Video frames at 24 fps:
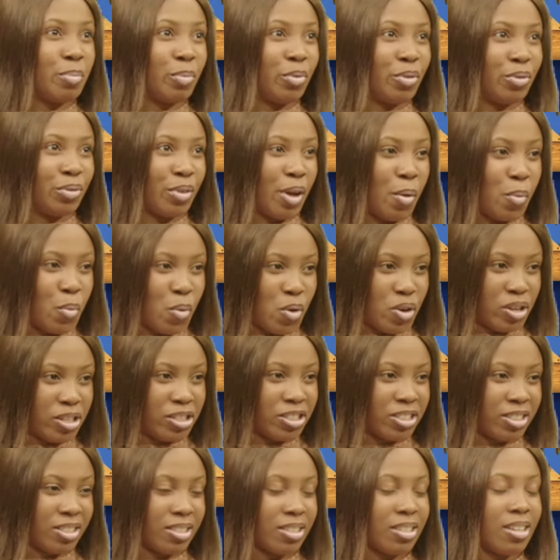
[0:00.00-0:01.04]
a movie I
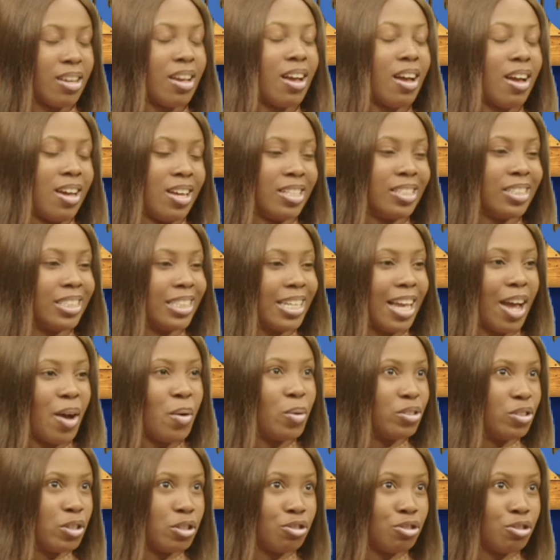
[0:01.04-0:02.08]
watched, and the guy
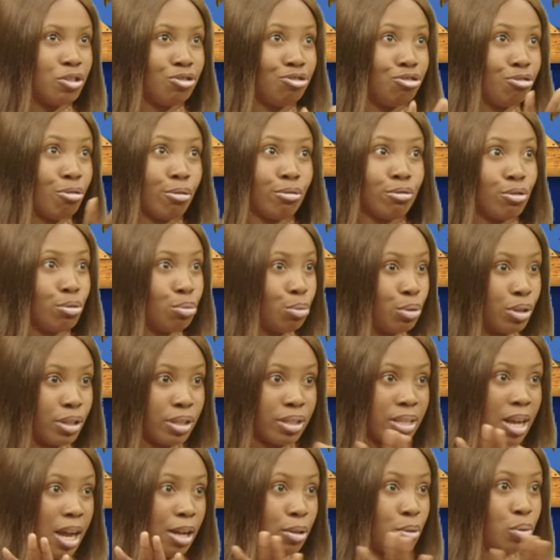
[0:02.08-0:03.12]
was just drawn to
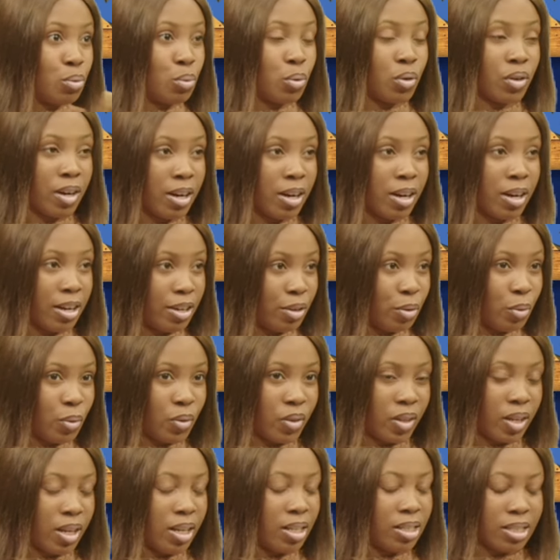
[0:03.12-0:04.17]
his artwork and all
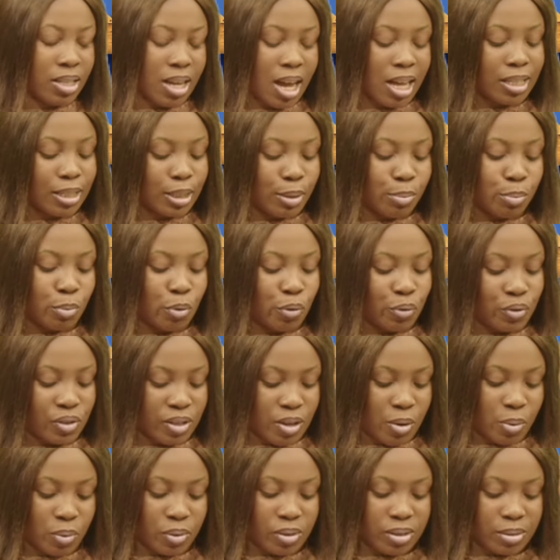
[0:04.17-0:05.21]
that. He hardly moves
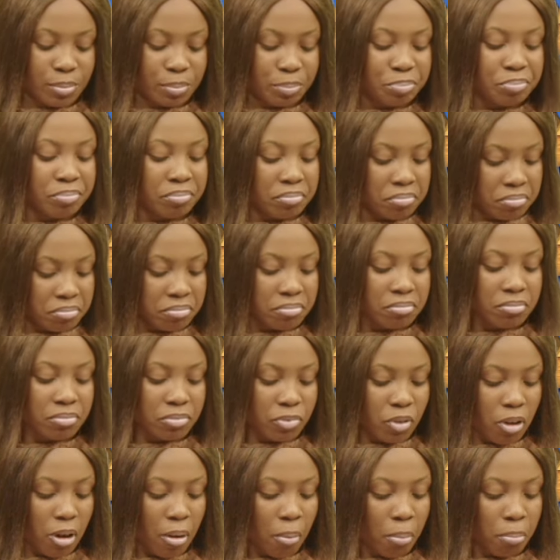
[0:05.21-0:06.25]
out.
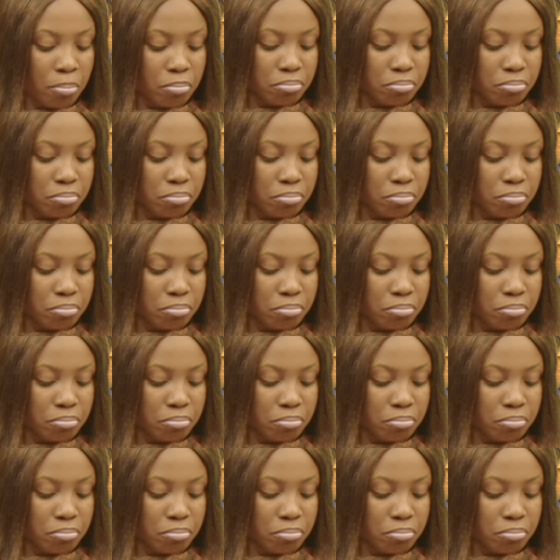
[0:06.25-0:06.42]
Okay.